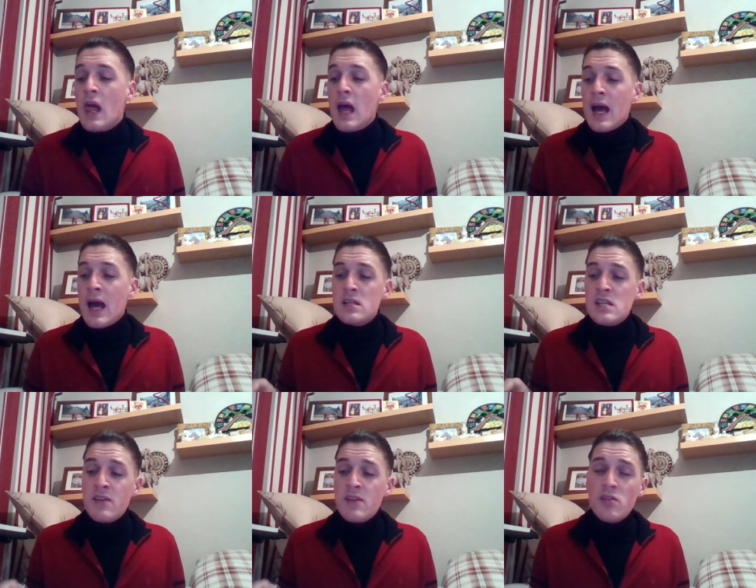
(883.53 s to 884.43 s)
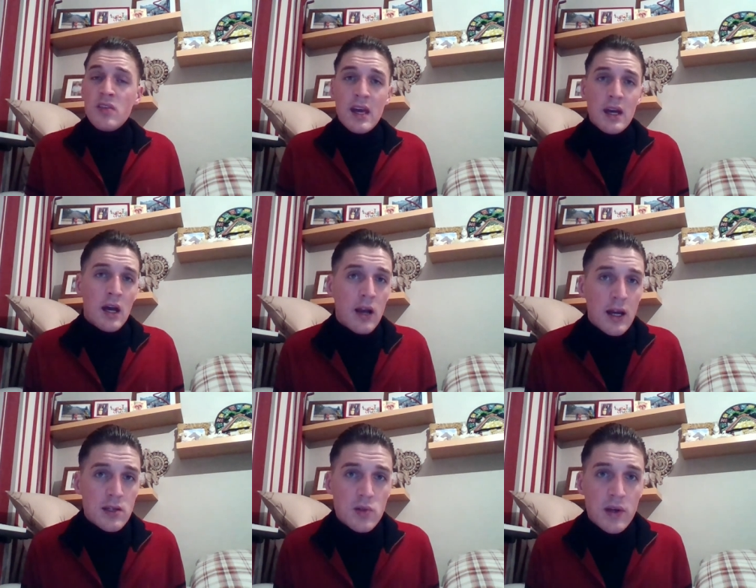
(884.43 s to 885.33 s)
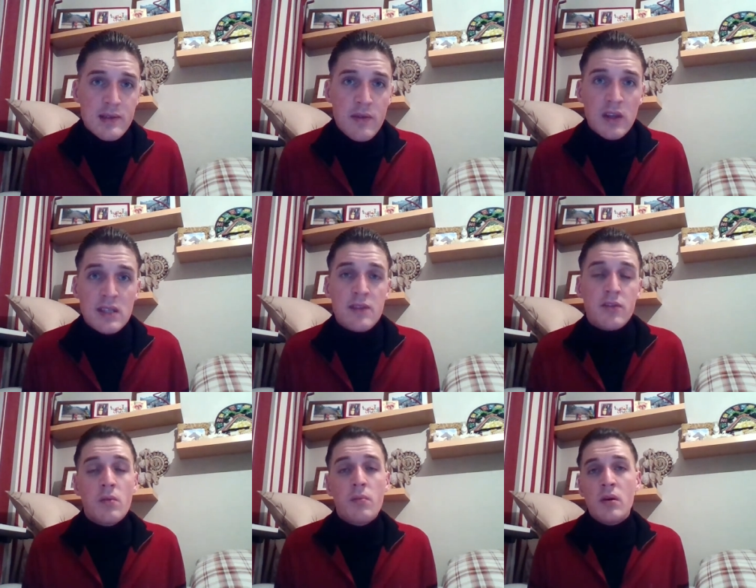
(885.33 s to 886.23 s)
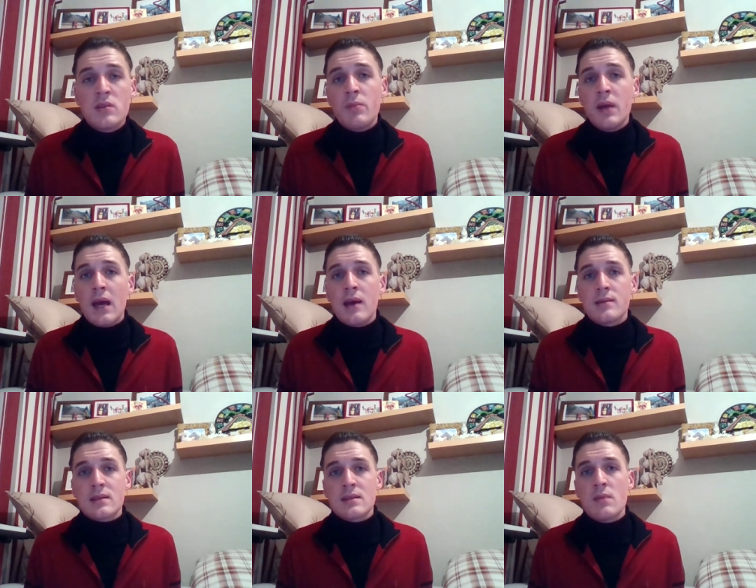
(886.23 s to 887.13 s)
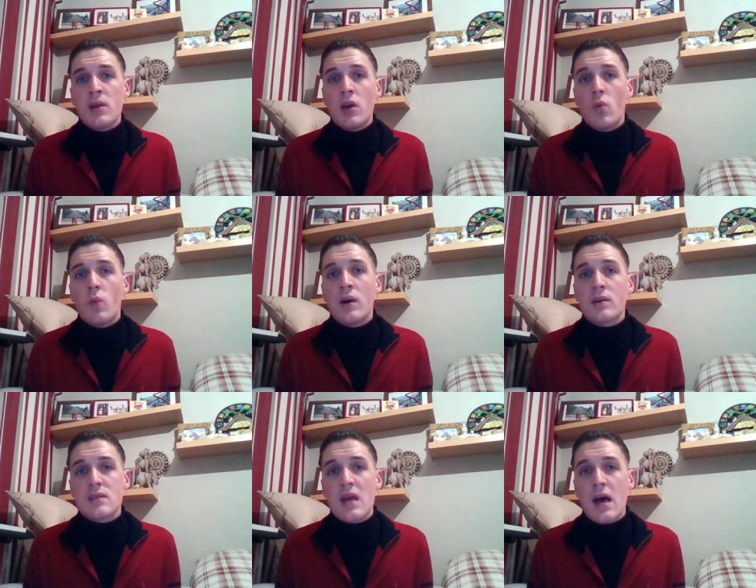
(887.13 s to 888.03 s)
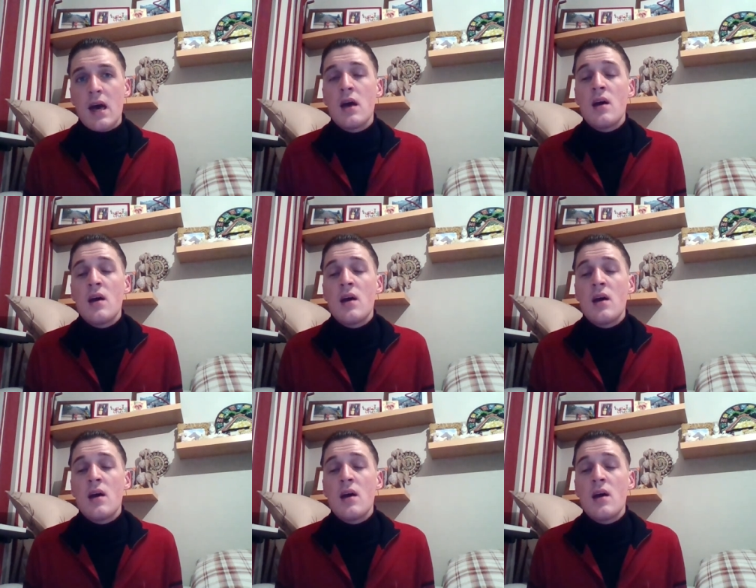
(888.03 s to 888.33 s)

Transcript: And if you think I'd like to try something different, possibly ask somebody who works there